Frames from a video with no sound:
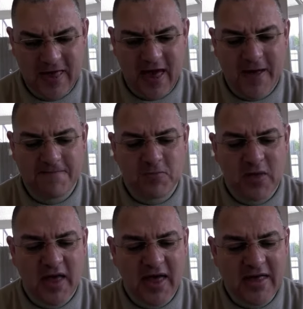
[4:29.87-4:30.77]
Um,
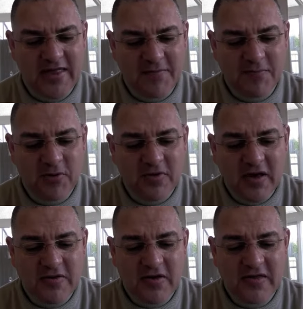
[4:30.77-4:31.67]
Paul
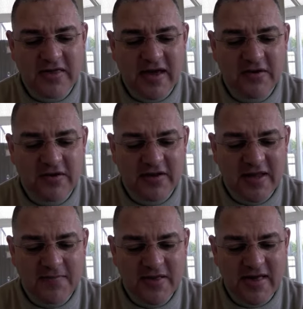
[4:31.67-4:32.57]
goes on to say, Look,
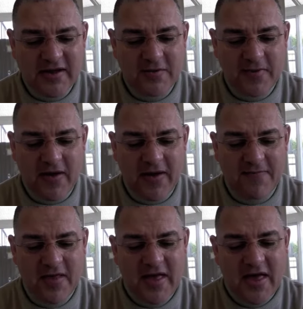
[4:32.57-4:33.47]
let me tell you about
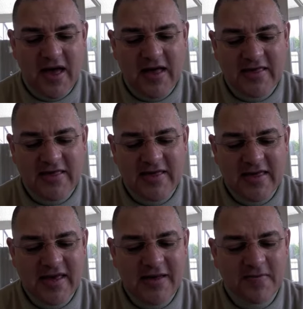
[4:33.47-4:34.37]
him uh, since
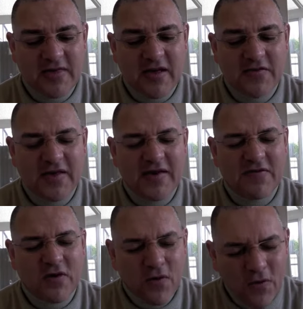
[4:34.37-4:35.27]
He Himself gives
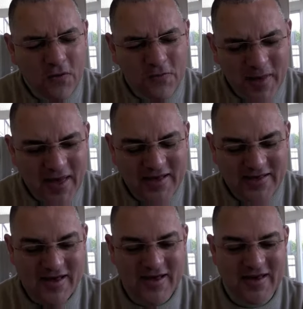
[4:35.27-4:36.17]
all
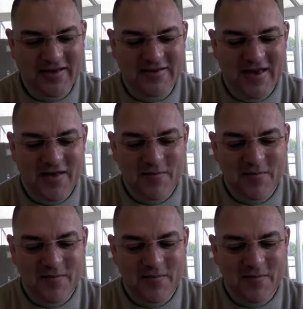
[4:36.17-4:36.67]
mankind